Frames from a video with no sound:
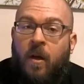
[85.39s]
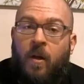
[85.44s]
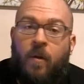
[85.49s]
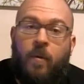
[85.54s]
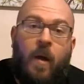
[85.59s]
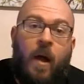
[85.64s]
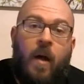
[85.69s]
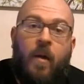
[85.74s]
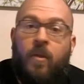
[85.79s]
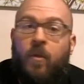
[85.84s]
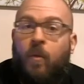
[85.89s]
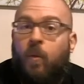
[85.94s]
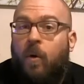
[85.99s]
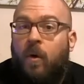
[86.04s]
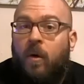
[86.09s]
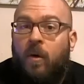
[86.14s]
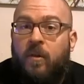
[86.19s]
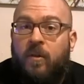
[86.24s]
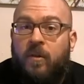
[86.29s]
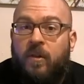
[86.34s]
around the
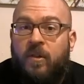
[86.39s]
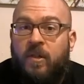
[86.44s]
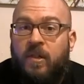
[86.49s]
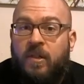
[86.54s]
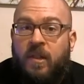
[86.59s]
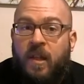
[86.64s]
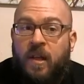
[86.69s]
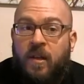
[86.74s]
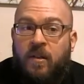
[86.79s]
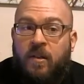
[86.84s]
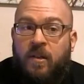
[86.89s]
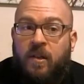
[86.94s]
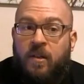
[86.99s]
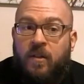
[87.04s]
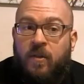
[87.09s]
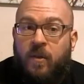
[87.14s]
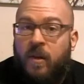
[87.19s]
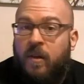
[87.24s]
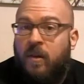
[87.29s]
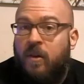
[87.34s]
world, just things to
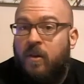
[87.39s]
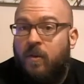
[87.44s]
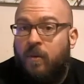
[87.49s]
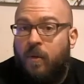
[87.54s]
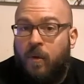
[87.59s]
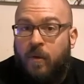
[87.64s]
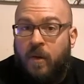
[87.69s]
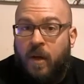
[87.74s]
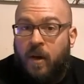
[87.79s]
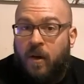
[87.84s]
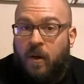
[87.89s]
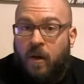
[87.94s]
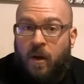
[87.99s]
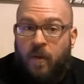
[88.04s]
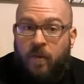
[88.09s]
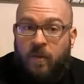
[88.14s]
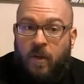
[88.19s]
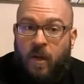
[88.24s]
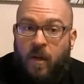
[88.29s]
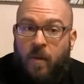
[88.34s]
strengthen your rotator
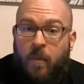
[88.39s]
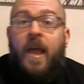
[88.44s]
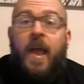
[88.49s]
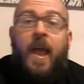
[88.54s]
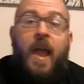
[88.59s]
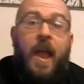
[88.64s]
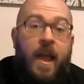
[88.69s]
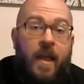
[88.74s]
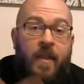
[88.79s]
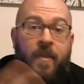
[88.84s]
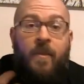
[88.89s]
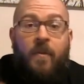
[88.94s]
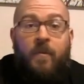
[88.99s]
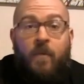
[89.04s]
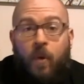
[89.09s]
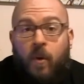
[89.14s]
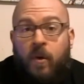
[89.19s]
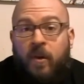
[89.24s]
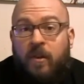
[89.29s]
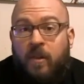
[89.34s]
cuffs up. And of
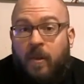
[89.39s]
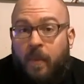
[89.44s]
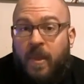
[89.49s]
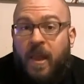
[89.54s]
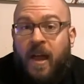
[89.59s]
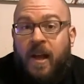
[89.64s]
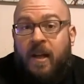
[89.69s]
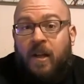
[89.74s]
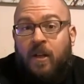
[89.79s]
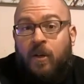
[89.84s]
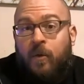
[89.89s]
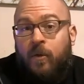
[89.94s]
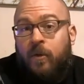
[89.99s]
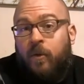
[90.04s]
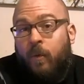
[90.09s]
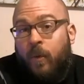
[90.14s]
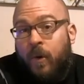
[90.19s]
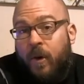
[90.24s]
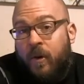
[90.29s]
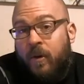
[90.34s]
course, some of that
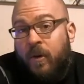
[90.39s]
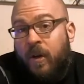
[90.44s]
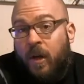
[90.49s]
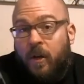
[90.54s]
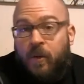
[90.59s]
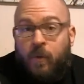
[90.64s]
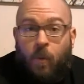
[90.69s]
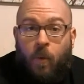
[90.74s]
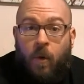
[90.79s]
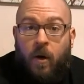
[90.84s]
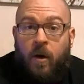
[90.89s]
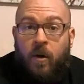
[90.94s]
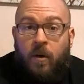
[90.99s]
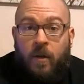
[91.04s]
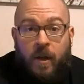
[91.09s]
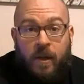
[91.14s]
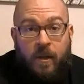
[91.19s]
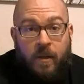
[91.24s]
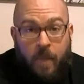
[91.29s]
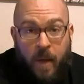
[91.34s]
includes rear delt work,
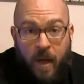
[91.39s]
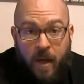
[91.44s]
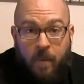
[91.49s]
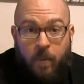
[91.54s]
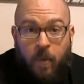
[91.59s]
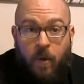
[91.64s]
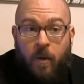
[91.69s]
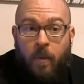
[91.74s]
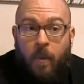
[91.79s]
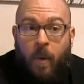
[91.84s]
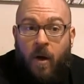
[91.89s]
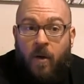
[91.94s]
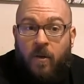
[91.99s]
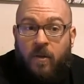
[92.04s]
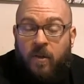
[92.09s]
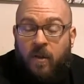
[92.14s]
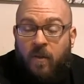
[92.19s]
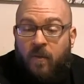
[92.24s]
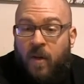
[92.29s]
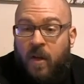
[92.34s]
like the band pull
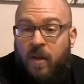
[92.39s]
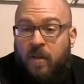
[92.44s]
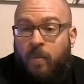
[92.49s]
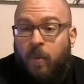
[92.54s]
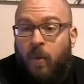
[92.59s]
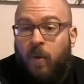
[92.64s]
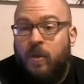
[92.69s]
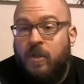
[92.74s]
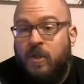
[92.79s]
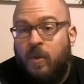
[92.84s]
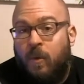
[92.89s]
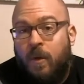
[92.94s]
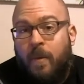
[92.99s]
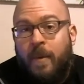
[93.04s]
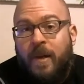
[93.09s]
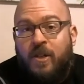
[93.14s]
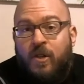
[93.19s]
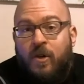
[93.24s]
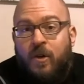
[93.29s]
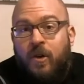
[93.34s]
aparts and the face pulls. You want to
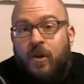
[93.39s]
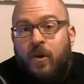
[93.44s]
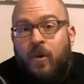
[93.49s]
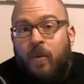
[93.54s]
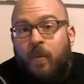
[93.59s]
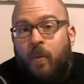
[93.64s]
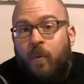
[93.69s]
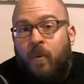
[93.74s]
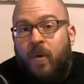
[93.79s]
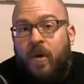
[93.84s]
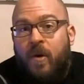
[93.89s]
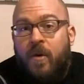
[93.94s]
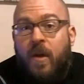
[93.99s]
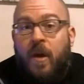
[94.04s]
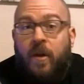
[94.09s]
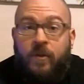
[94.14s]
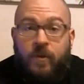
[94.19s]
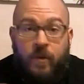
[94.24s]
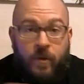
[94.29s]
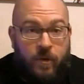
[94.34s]
make sure your rear
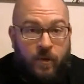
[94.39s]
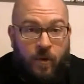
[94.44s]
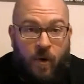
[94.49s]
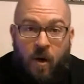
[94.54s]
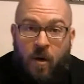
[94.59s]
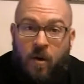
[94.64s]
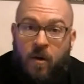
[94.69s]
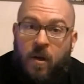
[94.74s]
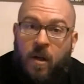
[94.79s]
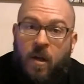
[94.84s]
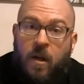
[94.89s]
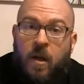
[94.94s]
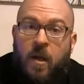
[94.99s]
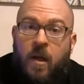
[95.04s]
delts are strong